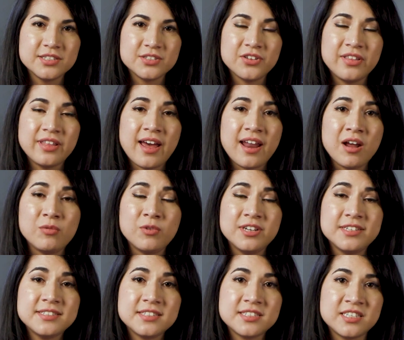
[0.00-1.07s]
so that I would
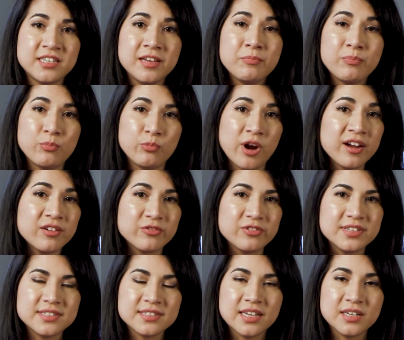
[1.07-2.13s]
skip
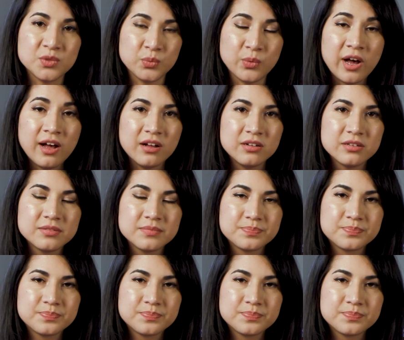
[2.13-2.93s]
breakfast as well.